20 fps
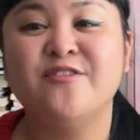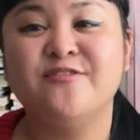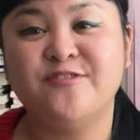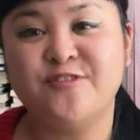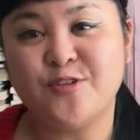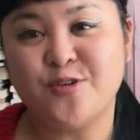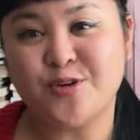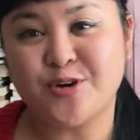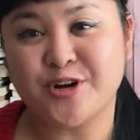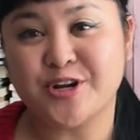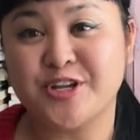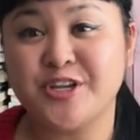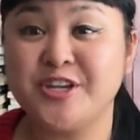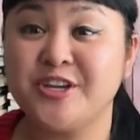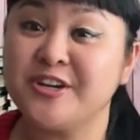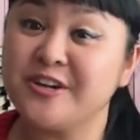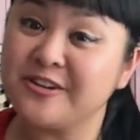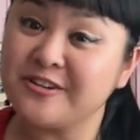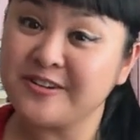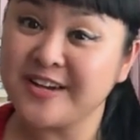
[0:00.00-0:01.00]
4.
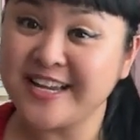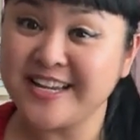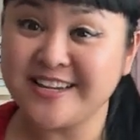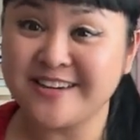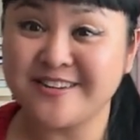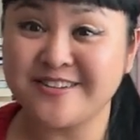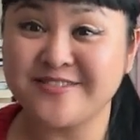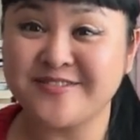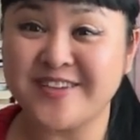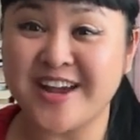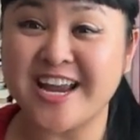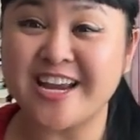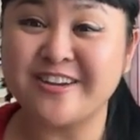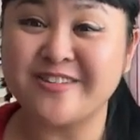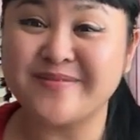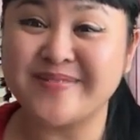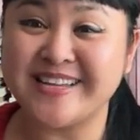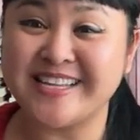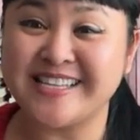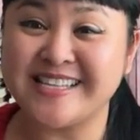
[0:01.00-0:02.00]
Curate your
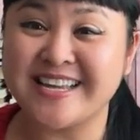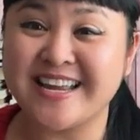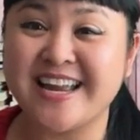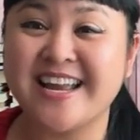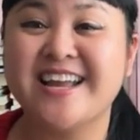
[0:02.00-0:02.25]
environment.